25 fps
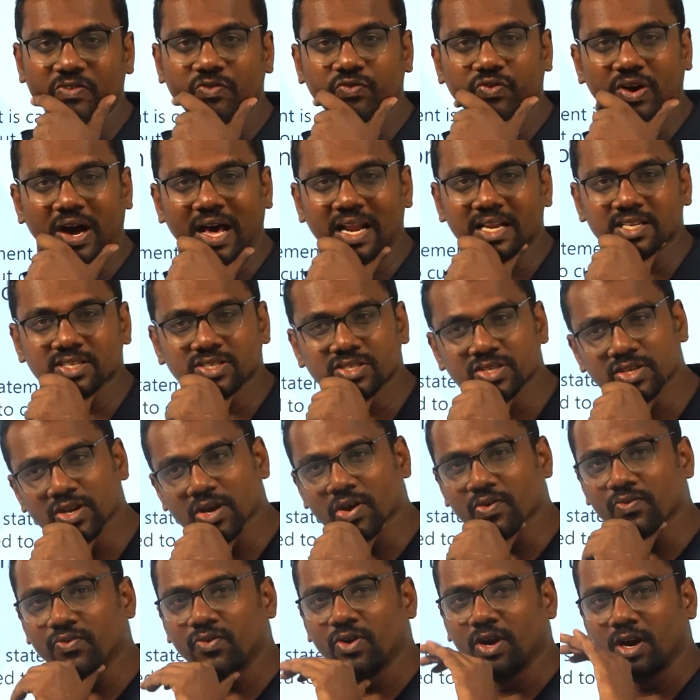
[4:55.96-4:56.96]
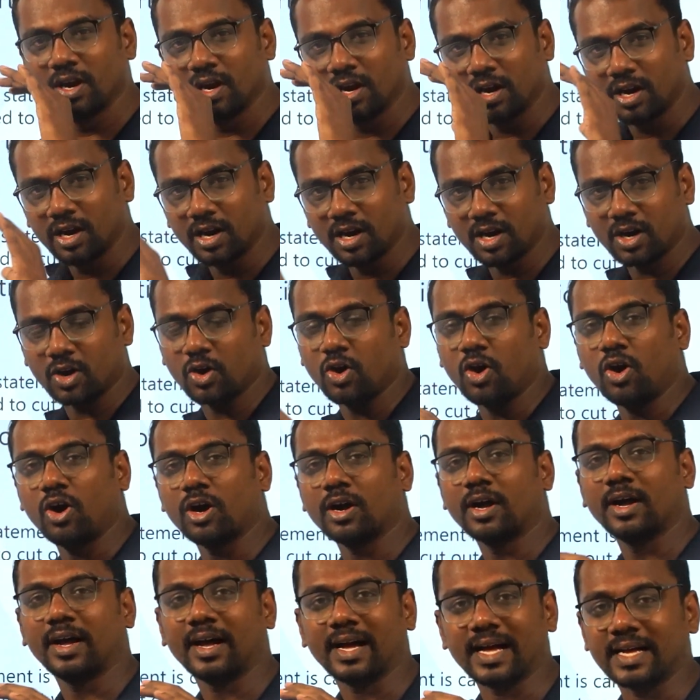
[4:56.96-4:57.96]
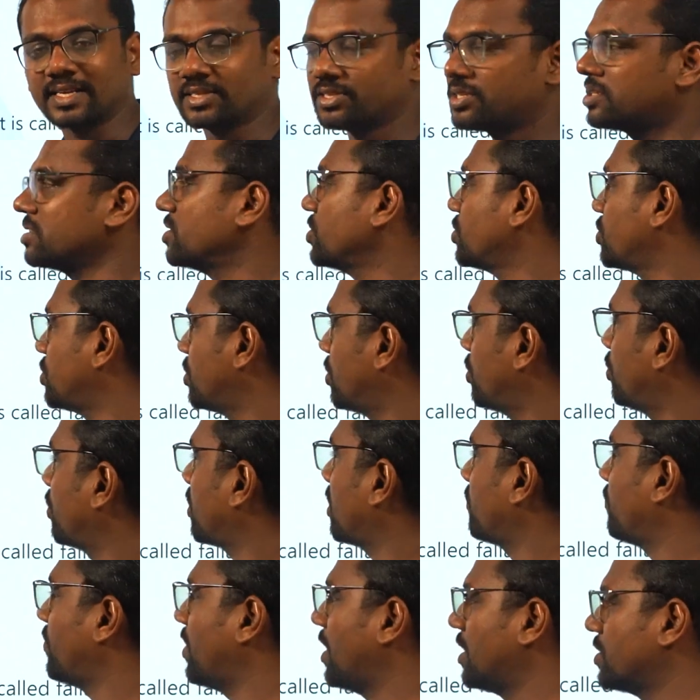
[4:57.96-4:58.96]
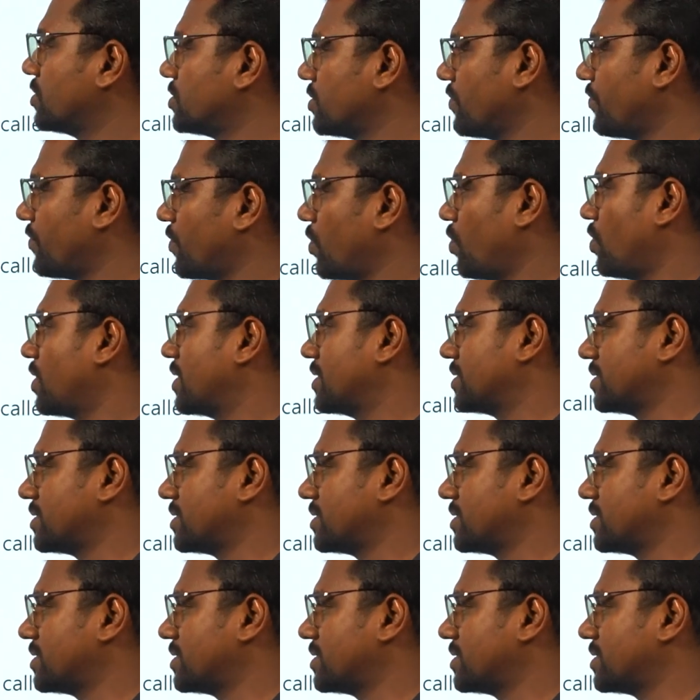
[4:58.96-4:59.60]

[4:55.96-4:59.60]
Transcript: fallacy of wrong assertion. Okay, fallacy of wrong